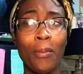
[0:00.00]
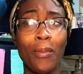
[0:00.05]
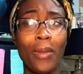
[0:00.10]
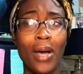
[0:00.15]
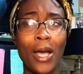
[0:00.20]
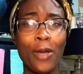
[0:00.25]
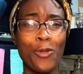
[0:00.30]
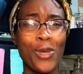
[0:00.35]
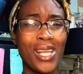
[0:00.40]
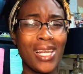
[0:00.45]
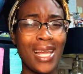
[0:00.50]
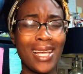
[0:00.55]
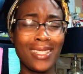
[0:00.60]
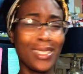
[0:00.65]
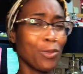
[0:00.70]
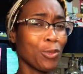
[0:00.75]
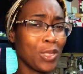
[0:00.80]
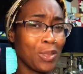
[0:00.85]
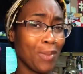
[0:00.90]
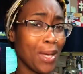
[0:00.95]
I realized
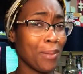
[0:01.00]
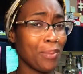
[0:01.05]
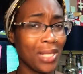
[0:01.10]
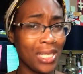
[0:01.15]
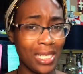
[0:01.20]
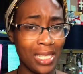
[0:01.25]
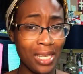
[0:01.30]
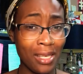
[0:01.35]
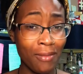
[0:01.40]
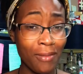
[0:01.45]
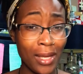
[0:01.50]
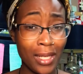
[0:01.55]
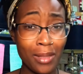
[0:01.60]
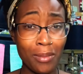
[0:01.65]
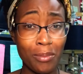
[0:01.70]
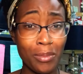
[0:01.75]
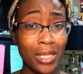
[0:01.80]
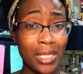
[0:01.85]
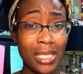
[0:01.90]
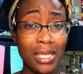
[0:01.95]
it was my belief. I
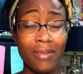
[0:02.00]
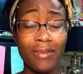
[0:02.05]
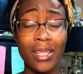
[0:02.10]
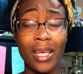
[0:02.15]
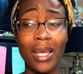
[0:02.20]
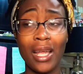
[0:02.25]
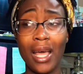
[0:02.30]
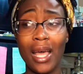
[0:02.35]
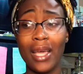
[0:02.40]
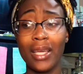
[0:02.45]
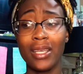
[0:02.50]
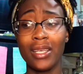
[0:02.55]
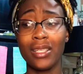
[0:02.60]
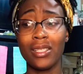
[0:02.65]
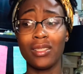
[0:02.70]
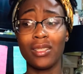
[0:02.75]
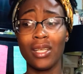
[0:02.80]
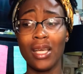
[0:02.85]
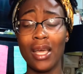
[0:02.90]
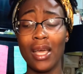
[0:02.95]
didn't believe that I
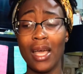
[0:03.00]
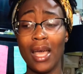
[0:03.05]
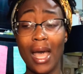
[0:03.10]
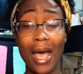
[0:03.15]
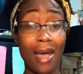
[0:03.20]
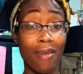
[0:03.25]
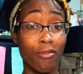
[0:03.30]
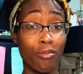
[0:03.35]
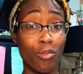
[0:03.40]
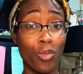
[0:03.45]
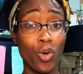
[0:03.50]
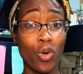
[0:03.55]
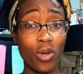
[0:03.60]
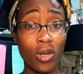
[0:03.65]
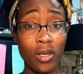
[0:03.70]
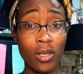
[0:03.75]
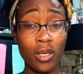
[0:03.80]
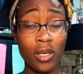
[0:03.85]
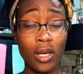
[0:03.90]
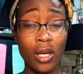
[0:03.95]
can have
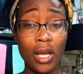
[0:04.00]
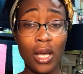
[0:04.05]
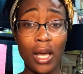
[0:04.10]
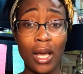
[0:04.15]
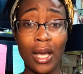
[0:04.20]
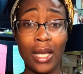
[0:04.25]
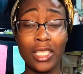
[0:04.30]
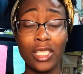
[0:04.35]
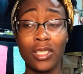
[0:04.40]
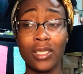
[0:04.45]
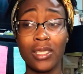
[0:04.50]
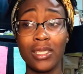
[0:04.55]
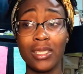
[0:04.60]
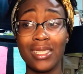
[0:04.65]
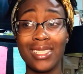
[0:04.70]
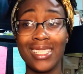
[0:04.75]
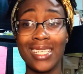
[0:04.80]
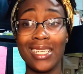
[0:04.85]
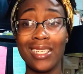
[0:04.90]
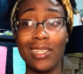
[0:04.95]
more. I just
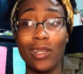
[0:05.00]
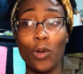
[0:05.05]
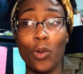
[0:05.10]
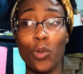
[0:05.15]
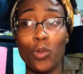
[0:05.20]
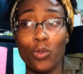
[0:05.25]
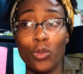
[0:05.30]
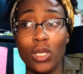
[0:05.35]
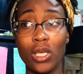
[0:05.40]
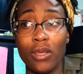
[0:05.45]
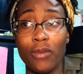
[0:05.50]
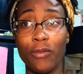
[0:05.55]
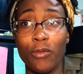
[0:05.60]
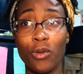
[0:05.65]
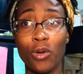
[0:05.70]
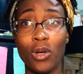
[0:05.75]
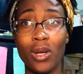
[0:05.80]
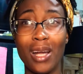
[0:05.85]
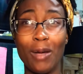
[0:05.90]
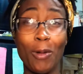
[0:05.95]
did only
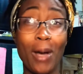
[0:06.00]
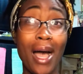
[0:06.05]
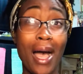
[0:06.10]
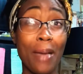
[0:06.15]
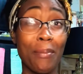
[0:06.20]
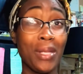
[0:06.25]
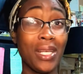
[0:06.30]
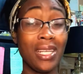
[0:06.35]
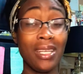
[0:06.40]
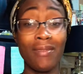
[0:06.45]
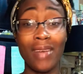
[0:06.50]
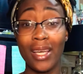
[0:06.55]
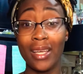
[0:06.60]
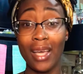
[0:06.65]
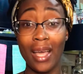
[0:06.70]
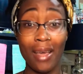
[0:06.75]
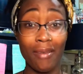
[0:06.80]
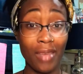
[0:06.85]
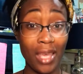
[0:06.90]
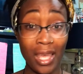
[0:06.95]
I believe I can
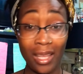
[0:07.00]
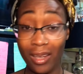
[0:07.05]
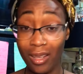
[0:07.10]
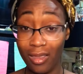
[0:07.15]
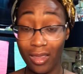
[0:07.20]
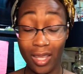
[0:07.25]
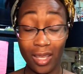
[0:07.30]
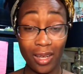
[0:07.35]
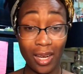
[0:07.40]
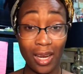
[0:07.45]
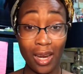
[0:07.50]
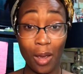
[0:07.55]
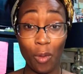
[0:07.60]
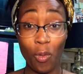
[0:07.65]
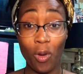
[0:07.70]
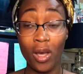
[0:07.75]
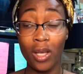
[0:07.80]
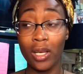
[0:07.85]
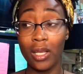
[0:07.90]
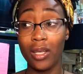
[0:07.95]
have anything that I
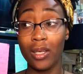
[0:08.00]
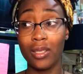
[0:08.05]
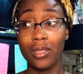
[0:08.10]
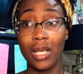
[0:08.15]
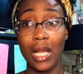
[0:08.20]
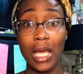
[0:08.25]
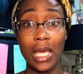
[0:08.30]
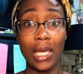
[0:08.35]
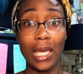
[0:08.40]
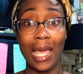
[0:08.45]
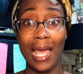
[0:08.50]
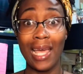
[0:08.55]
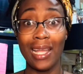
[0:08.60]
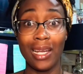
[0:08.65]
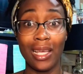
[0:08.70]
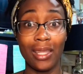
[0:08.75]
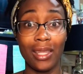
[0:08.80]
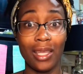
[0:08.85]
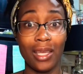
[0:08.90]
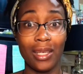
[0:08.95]
wanted, like
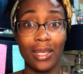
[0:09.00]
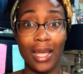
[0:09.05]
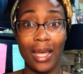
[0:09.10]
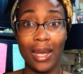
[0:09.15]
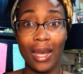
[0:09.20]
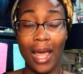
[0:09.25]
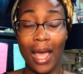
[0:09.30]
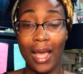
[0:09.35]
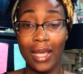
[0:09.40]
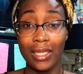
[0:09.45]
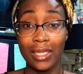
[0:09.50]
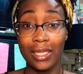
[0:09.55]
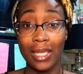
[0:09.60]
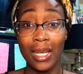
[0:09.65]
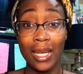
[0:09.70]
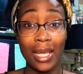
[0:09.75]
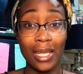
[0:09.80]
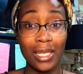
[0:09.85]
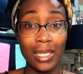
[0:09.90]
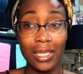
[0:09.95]
anything that I
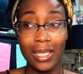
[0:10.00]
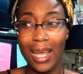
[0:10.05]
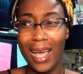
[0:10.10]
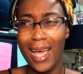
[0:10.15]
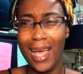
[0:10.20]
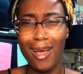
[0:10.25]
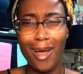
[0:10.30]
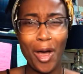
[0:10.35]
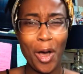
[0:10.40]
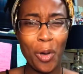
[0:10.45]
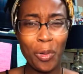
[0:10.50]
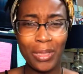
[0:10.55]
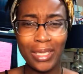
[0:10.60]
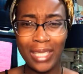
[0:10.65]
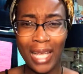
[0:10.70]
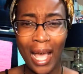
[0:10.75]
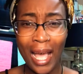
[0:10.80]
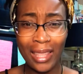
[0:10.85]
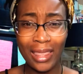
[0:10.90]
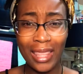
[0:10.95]
said I needed. I always
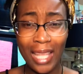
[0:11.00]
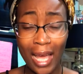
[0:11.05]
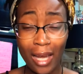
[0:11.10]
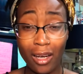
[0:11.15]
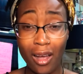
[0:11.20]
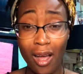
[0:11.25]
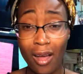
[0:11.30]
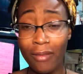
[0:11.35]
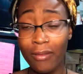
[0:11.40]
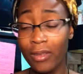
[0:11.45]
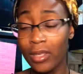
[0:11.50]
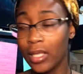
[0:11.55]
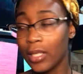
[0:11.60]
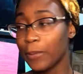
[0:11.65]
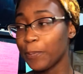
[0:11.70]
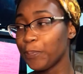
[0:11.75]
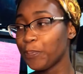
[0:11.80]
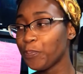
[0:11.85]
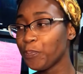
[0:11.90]
had that confidence,